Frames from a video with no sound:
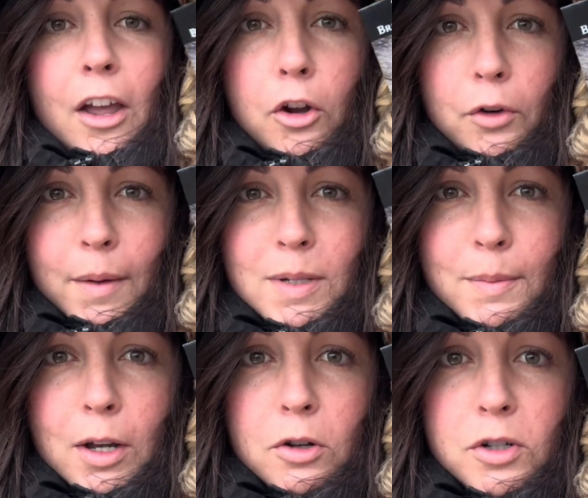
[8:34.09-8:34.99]
Grape
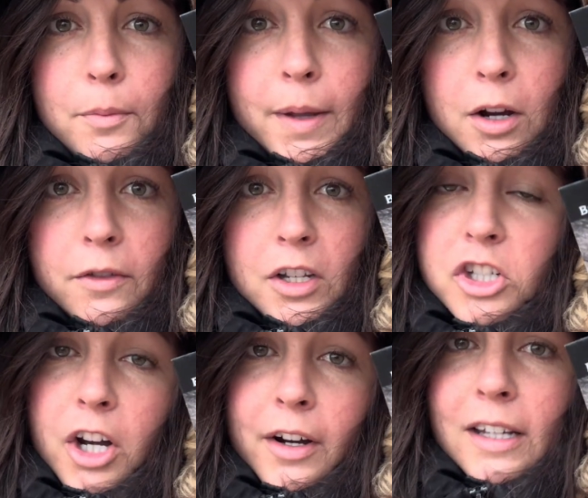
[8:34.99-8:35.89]
tomatoes are bigger than
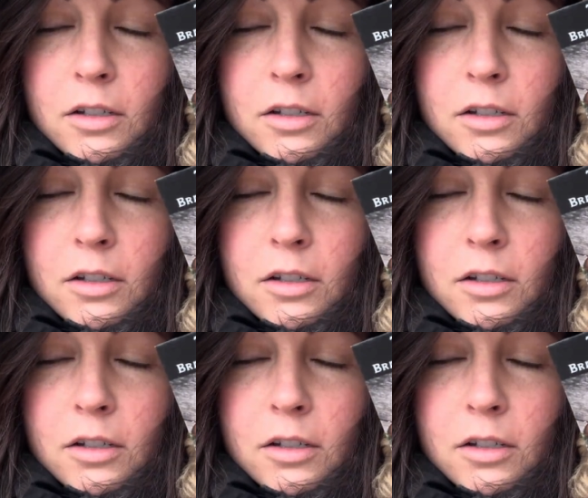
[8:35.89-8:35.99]
cherries.